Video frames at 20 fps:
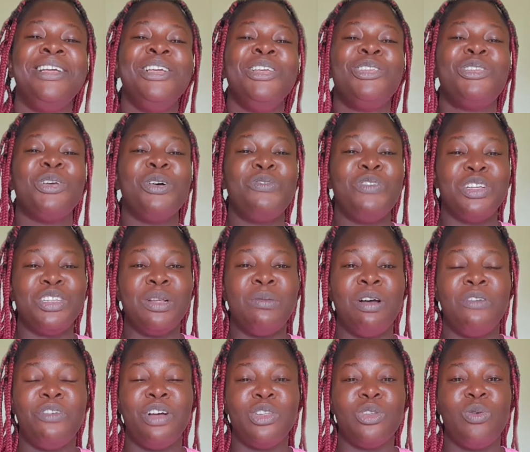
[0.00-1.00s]
So for some
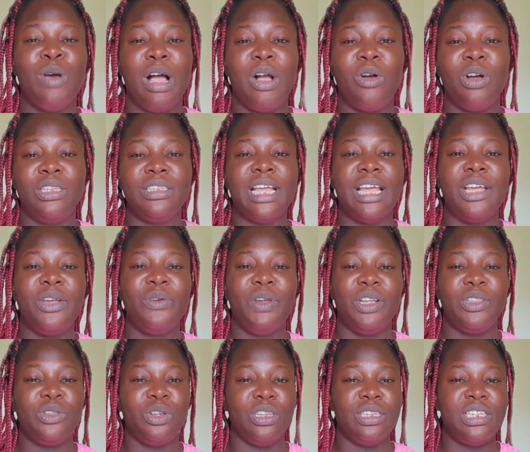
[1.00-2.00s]
of us who are content
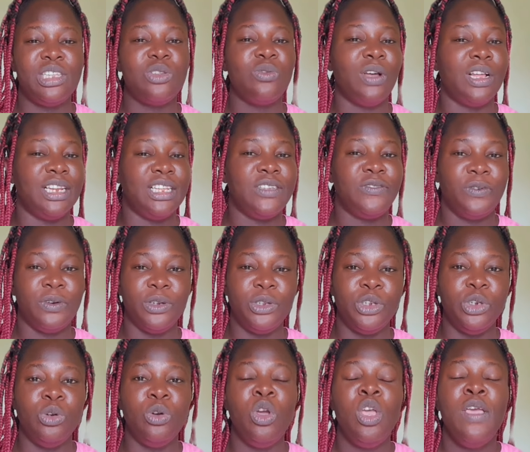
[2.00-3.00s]
creators, this one is for
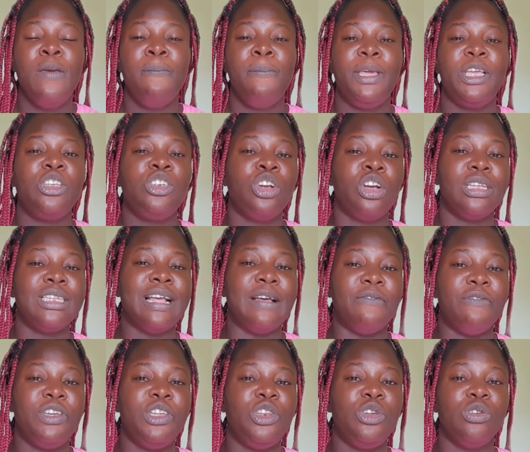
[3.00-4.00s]
you. Pictures
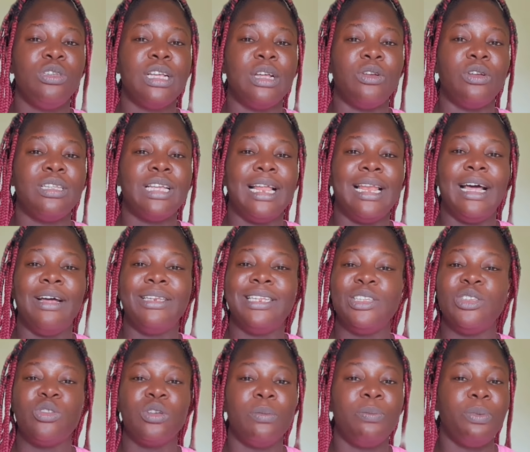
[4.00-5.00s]
and videos are not allowed
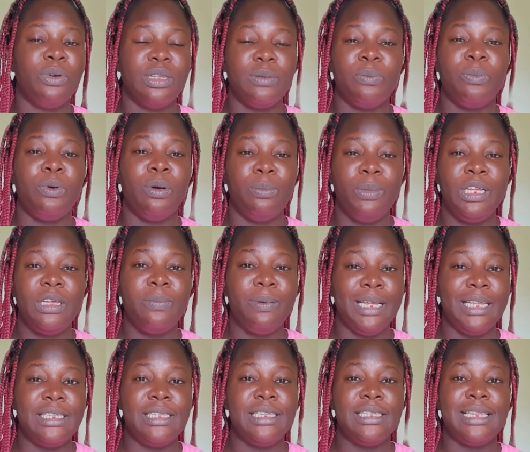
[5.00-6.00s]
in some public
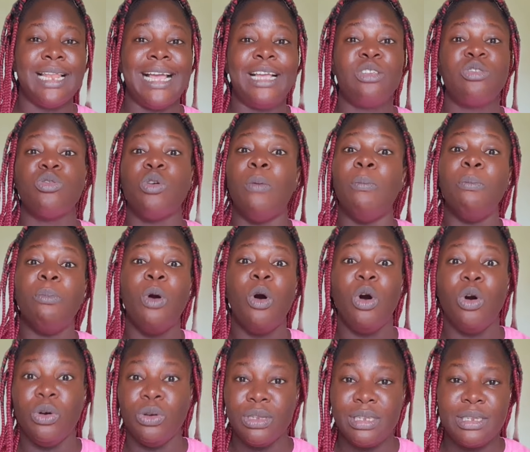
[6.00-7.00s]
places, like some
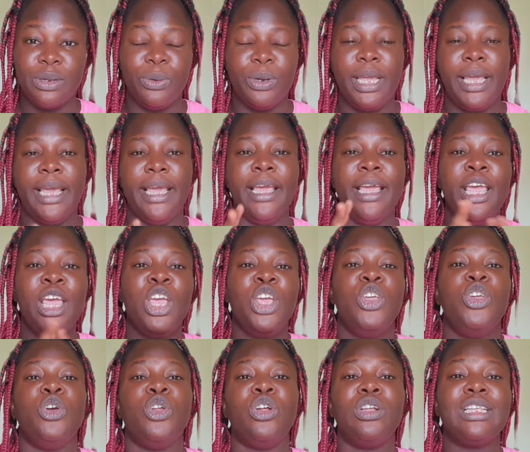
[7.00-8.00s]
malls. Okay,
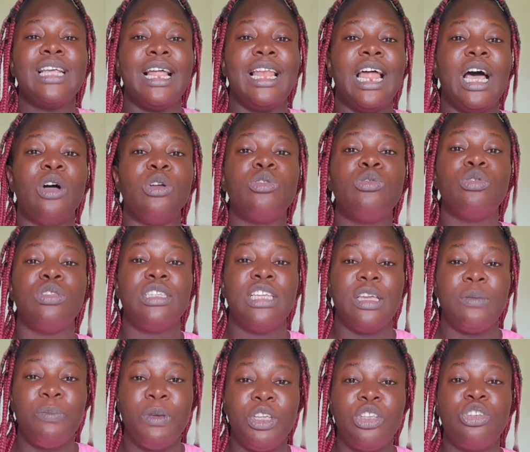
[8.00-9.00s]
you're not allowed to
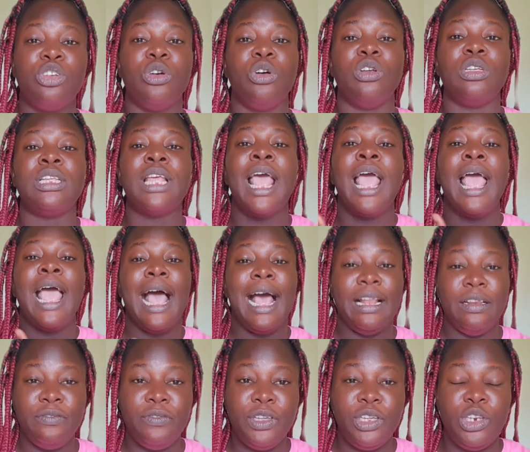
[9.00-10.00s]
take pictures
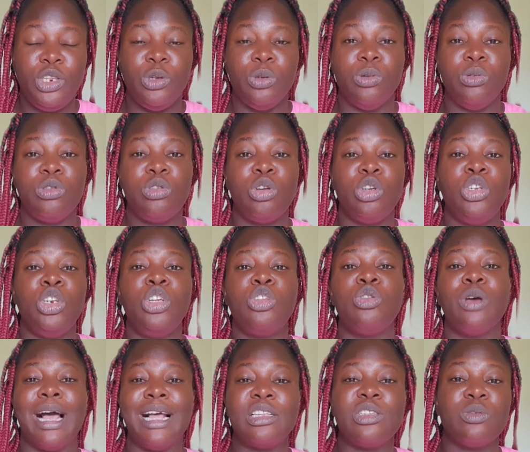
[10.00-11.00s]
and videos. So you need
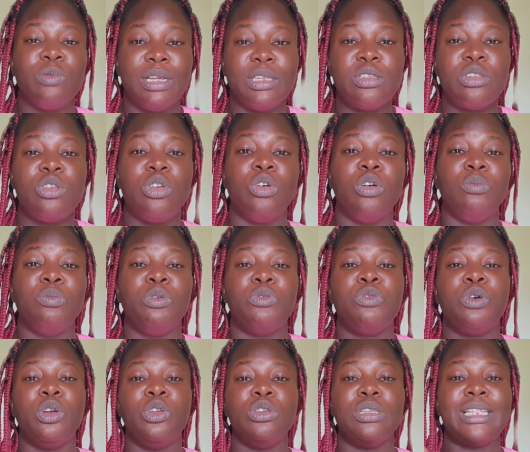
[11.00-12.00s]
to ask questions
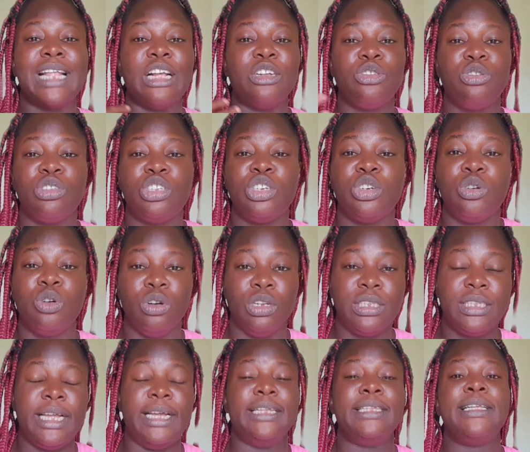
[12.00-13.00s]
before you start shooting
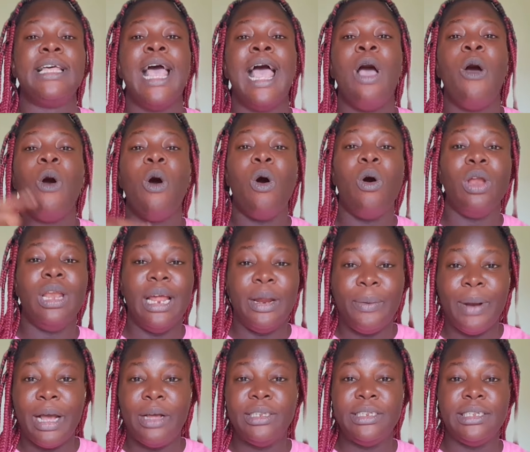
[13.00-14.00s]
content all
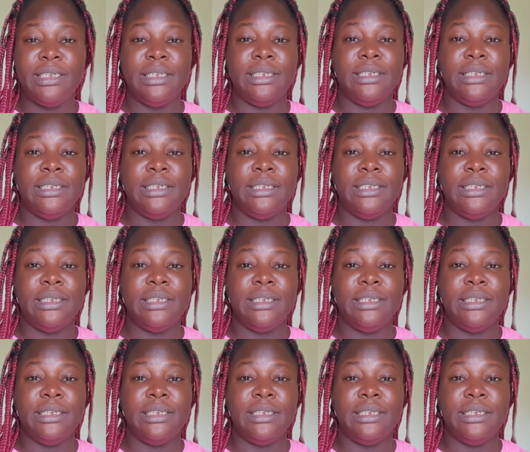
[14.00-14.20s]
around